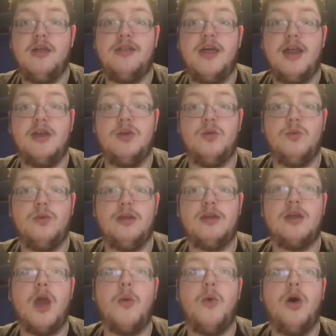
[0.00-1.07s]
Then we
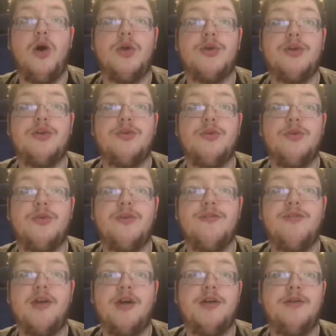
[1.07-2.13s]
go on to
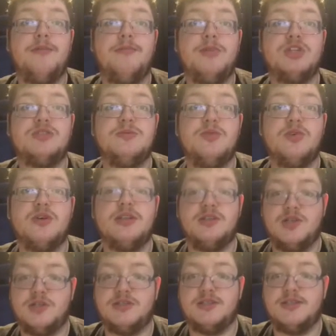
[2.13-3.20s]
a much more
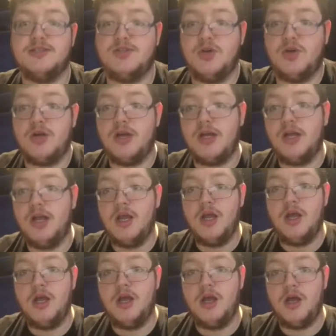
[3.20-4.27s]
interesting story.
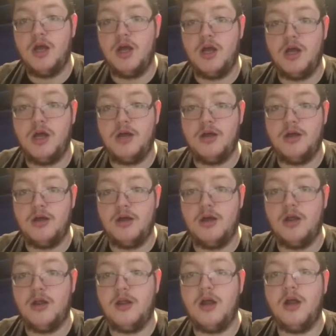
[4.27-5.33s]
An
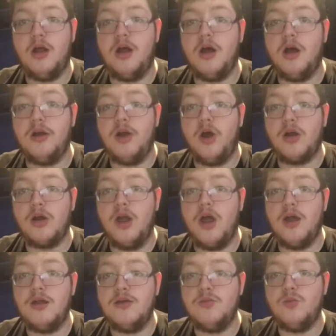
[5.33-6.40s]

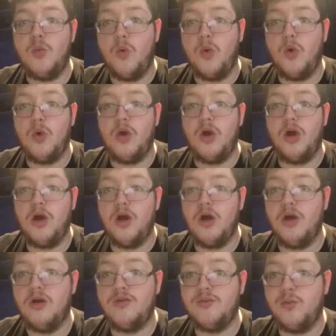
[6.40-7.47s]
online war
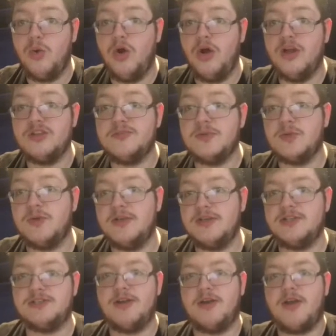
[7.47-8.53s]
of words between
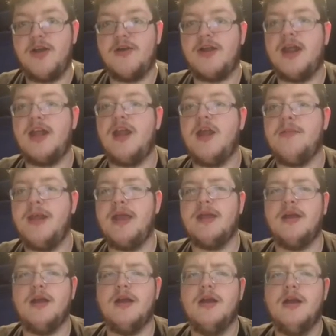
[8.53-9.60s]
Chris Jericho and Kenny
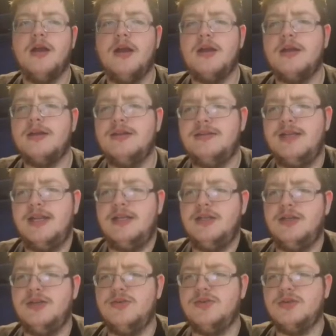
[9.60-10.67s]
Omega
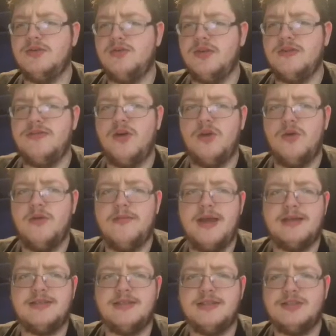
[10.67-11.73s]
continued with the following
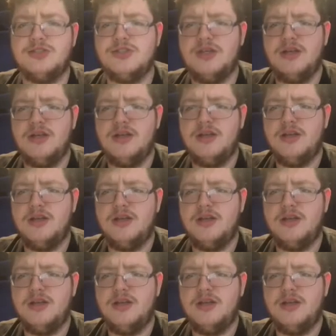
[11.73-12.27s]
message.